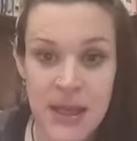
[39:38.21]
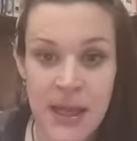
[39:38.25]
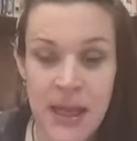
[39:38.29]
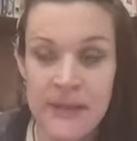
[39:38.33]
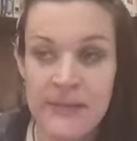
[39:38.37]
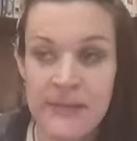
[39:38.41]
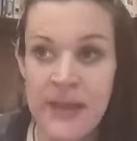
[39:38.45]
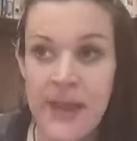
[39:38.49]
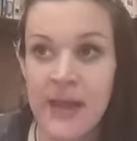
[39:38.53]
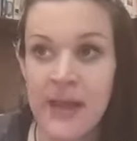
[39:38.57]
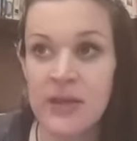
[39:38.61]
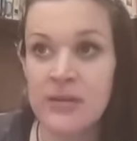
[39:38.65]

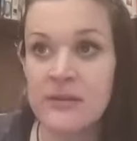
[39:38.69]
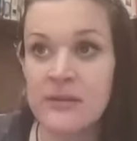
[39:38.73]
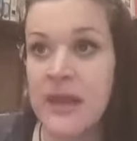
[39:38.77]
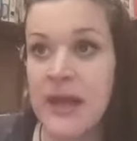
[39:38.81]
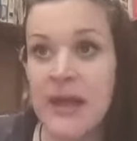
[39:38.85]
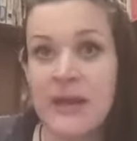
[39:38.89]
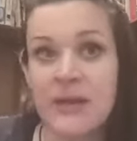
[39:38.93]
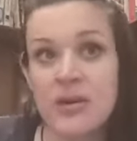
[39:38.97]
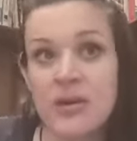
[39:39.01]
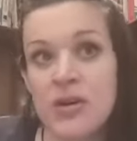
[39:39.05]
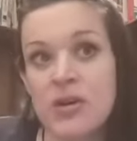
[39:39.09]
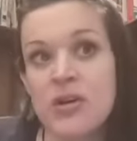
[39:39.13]
And
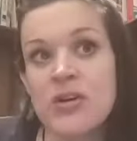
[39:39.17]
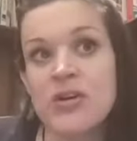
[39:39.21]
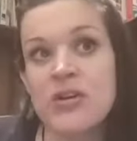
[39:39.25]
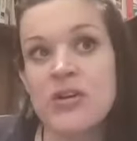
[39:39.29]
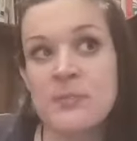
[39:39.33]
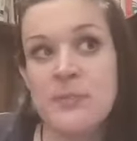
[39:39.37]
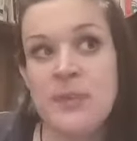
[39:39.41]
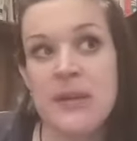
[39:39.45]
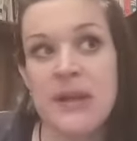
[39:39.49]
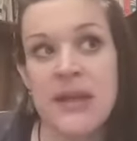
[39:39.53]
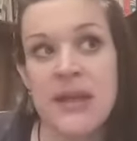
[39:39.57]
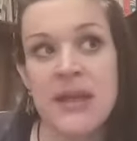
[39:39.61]
that
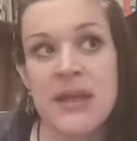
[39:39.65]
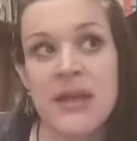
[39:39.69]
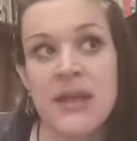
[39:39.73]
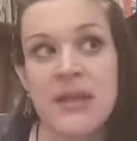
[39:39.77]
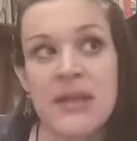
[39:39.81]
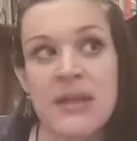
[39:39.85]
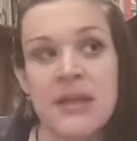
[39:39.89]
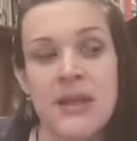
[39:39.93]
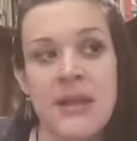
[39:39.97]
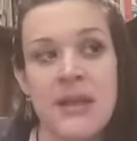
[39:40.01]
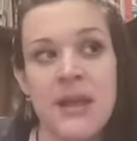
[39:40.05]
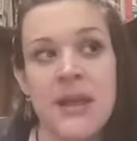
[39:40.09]
could
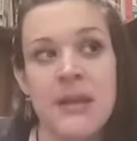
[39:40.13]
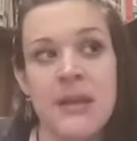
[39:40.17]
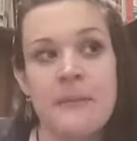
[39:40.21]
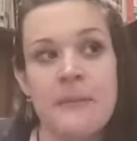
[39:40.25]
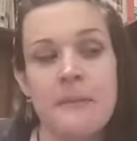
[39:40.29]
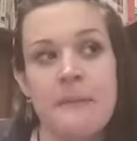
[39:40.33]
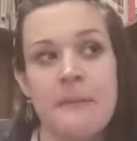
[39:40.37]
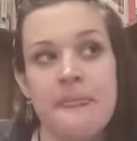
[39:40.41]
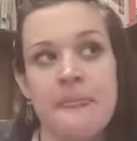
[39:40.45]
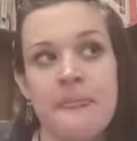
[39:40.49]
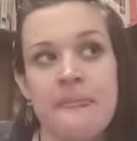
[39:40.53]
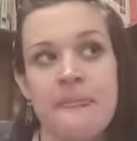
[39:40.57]
be,
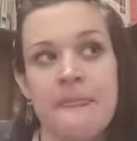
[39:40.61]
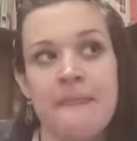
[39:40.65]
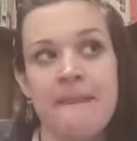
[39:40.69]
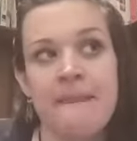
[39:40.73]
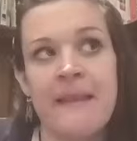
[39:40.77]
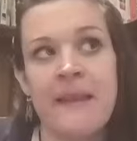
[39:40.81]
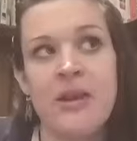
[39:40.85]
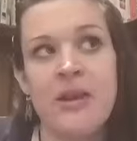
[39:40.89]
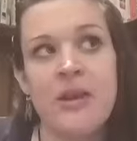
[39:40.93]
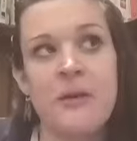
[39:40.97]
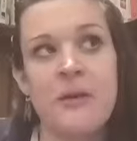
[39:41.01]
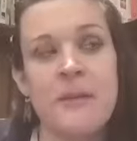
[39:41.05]

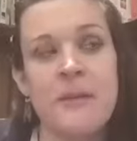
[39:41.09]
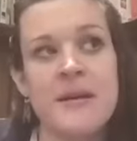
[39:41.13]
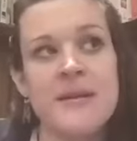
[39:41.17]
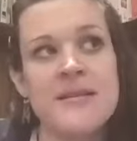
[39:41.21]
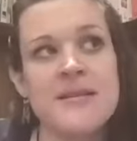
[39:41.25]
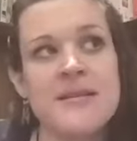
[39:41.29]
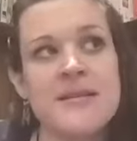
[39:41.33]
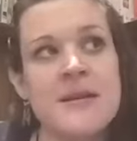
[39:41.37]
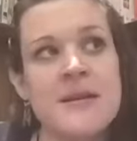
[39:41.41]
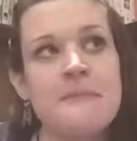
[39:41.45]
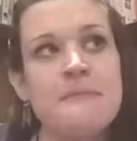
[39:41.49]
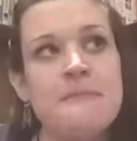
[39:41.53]
it could be
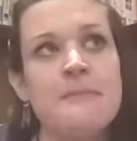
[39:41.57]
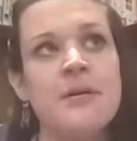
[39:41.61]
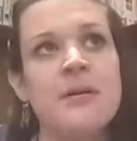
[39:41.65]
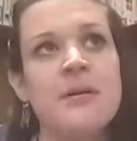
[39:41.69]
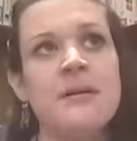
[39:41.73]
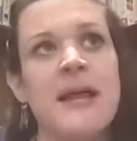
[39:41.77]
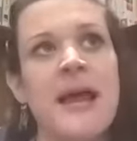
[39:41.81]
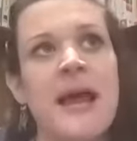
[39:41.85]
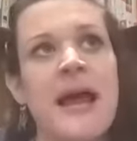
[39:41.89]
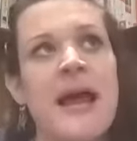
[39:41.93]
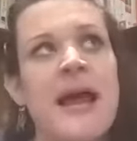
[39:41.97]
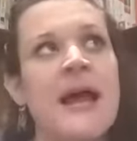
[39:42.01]
as
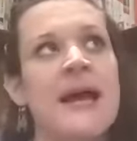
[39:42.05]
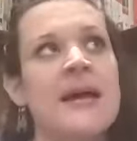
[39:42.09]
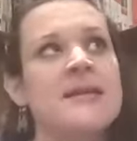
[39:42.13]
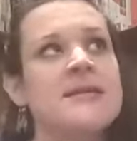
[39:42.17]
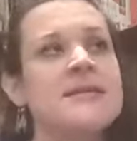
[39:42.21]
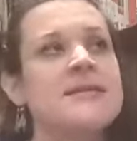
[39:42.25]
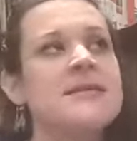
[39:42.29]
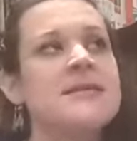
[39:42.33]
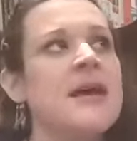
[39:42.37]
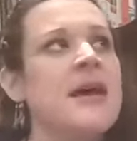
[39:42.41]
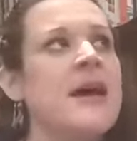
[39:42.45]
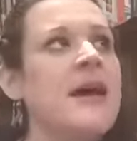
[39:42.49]
simple
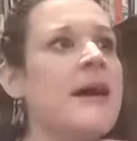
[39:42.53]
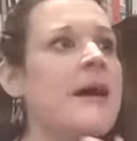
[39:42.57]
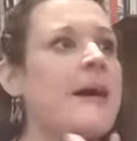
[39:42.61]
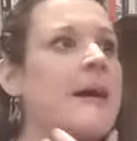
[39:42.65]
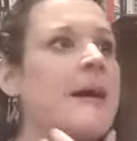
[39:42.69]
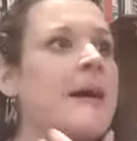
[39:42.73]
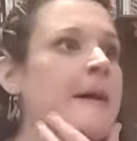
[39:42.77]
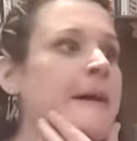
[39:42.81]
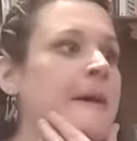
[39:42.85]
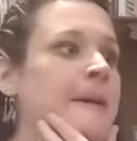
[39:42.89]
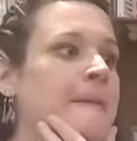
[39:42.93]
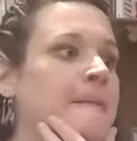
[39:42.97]
as,
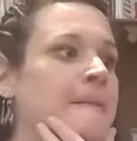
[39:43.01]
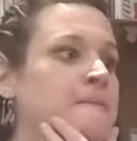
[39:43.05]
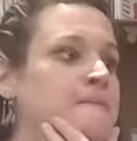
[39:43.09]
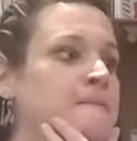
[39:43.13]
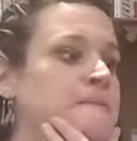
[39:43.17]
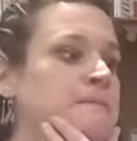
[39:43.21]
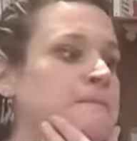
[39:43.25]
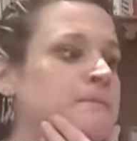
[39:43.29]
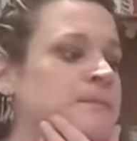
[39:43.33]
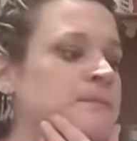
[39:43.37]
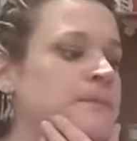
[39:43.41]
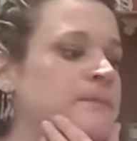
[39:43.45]
how